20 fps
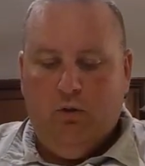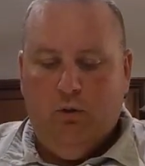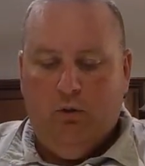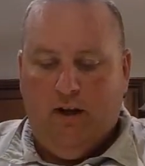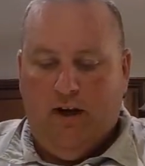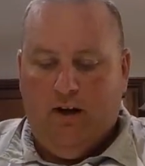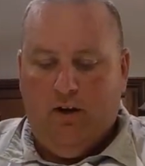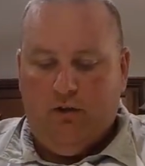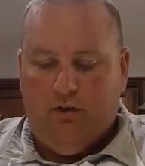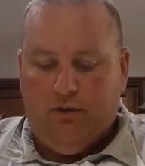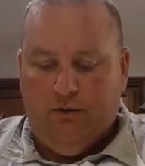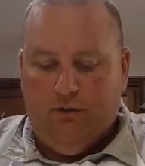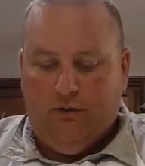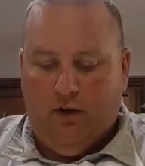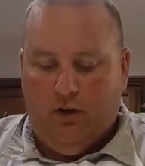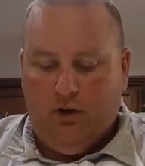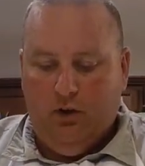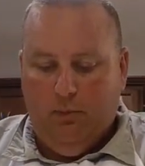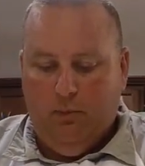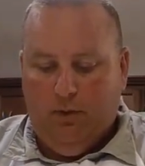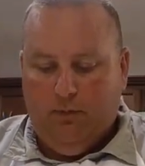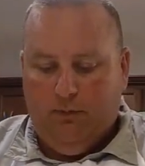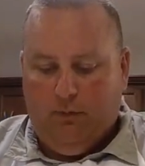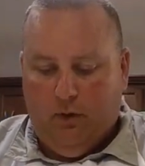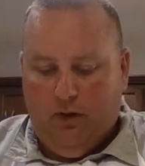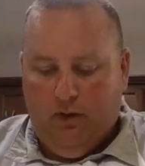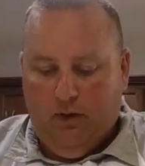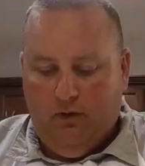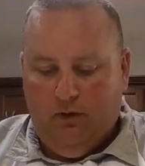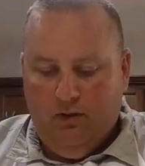layers of aluminum
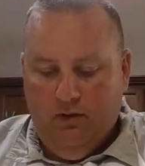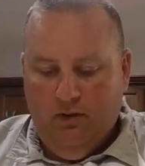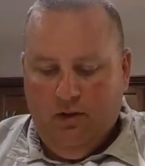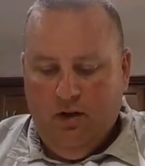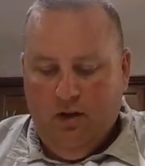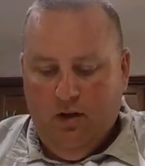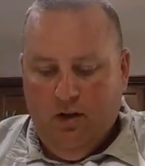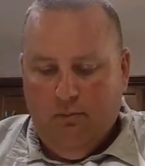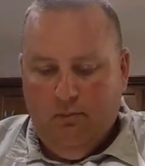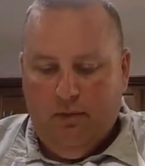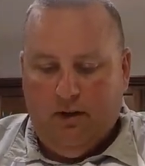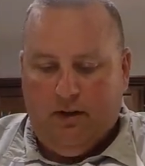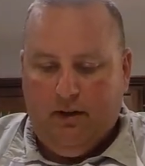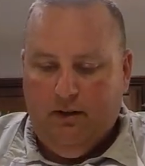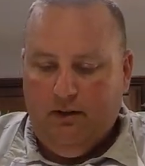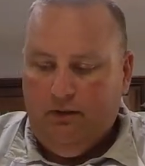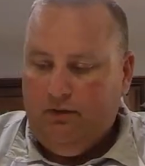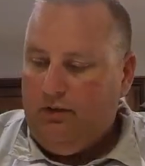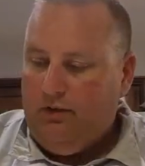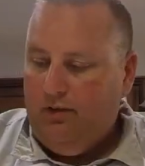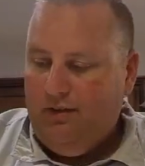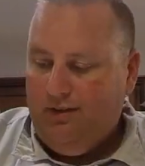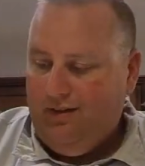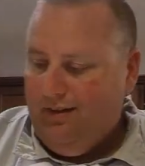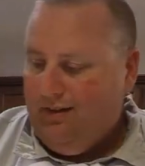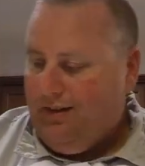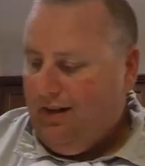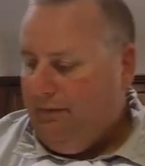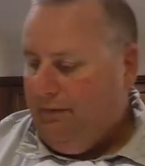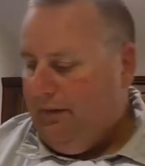foil because
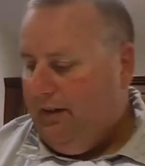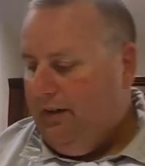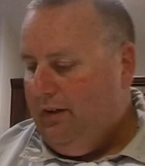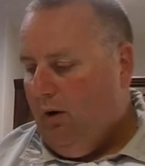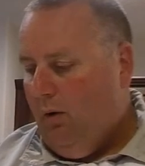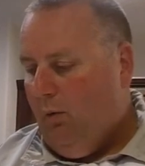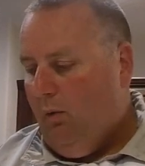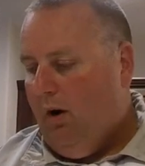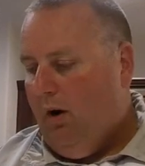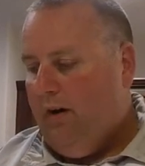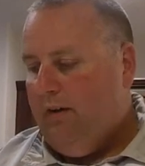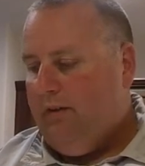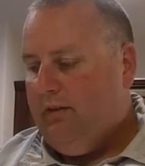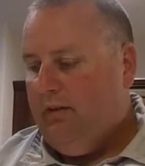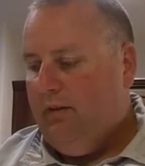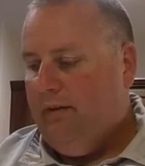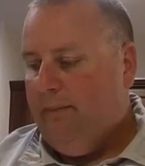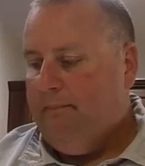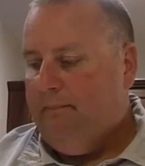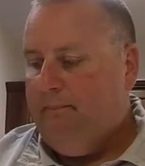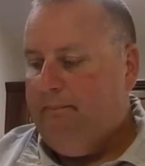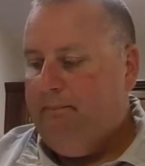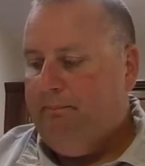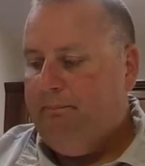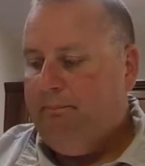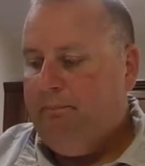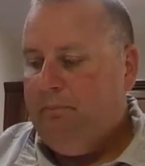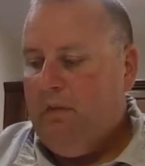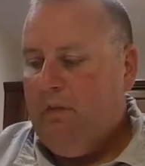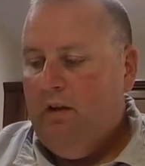you definitely don't want
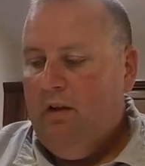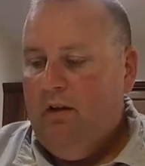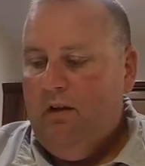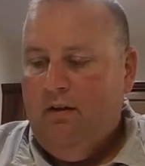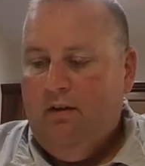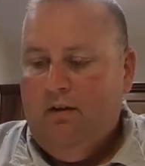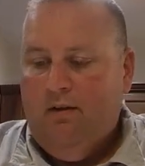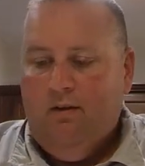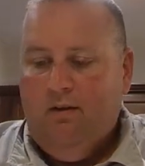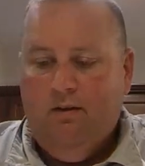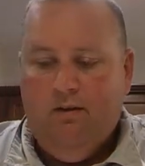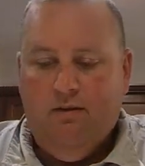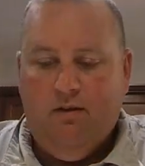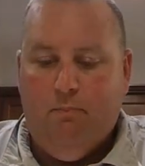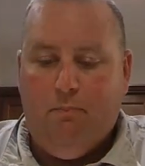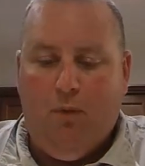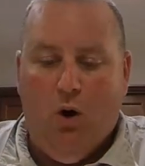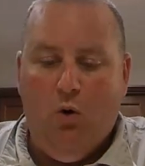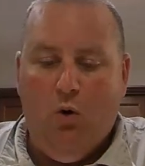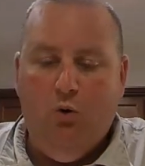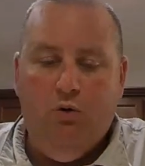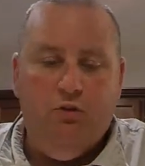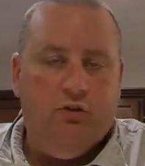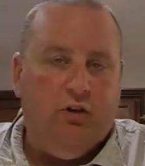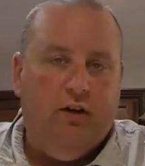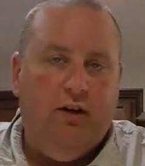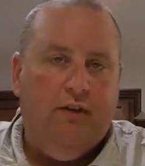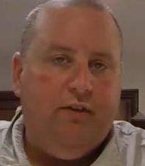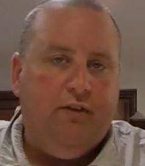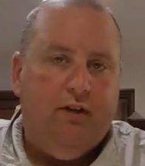the bones
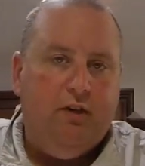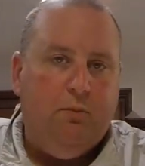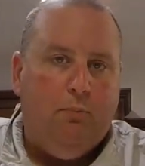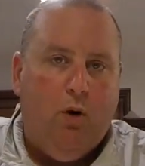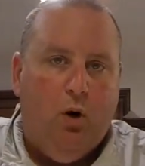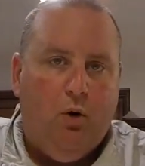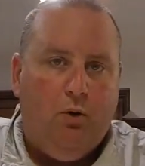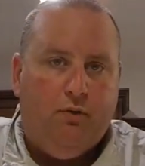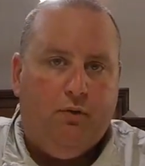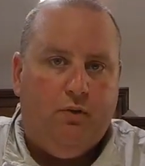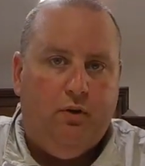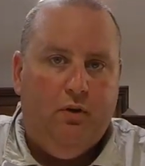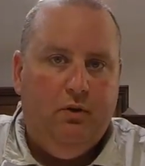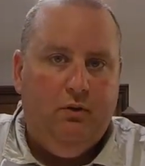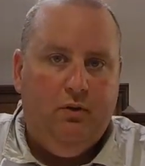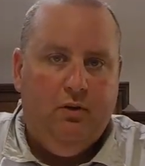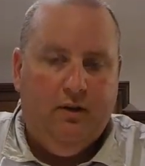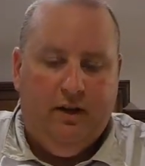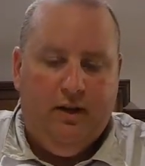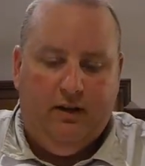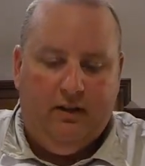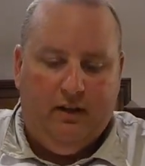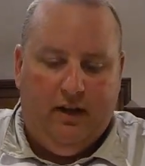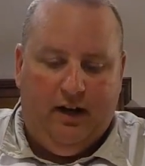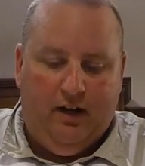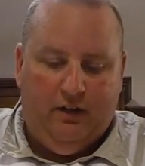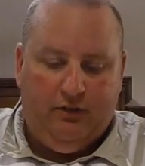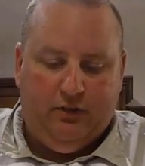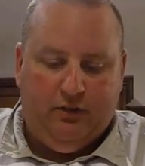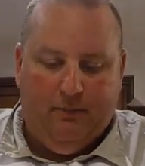or anything to poke through and
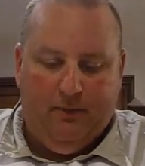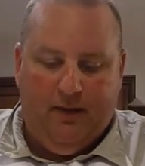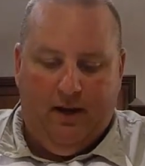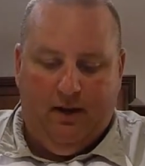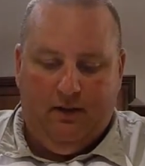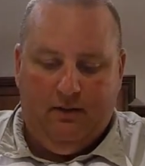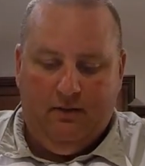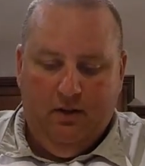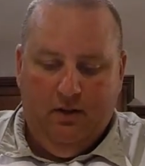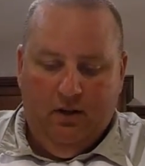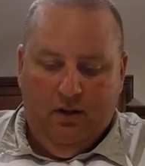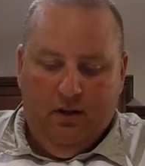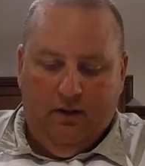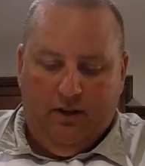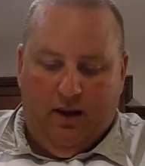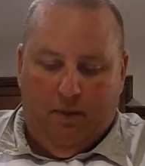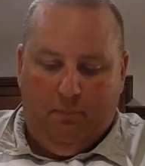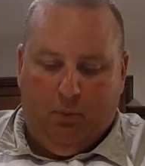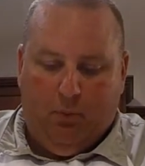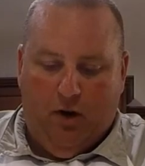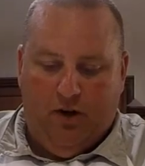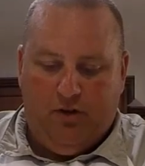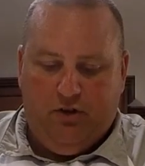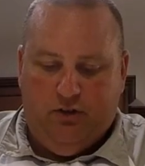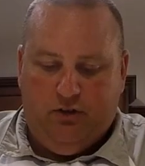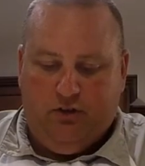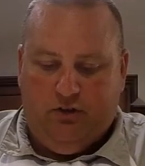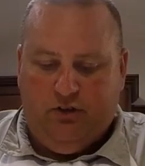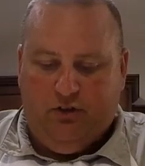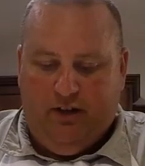let out some of that
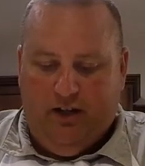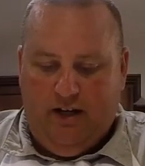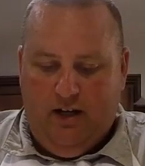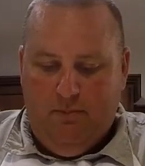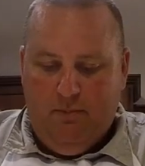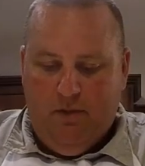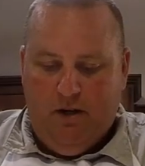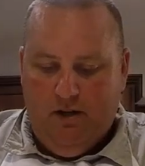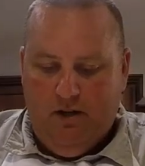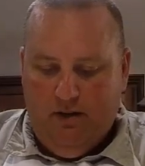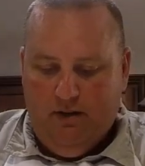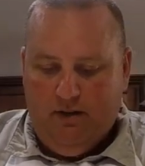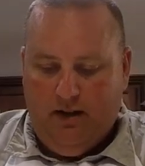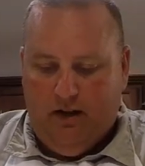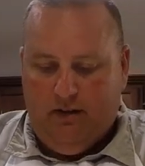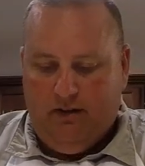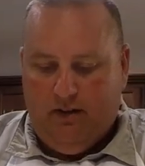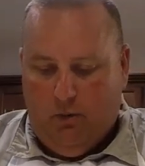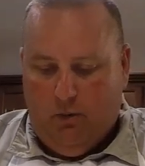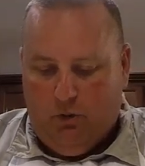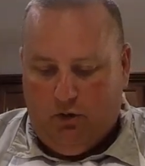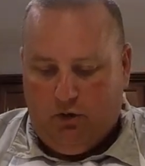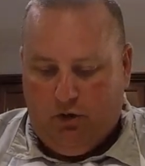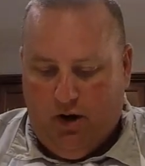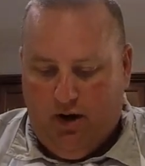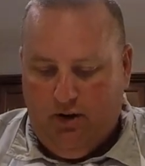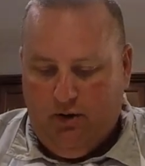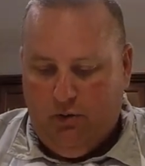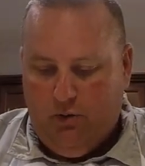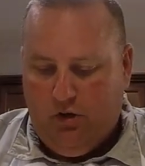precious steam that we're
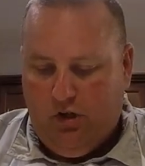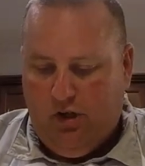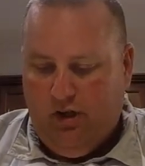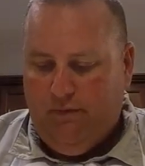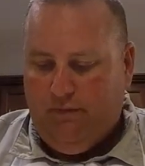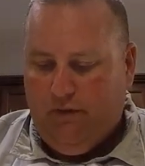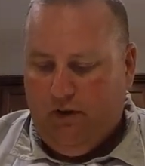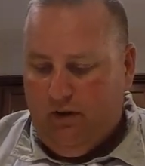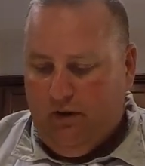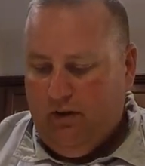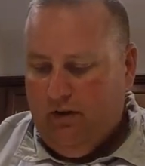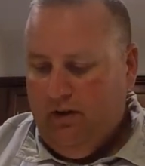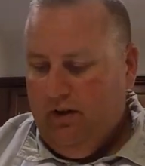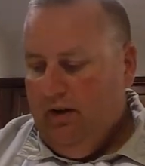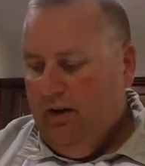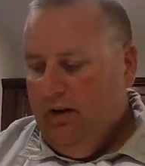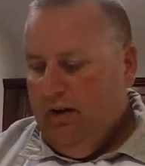trying to achieve here.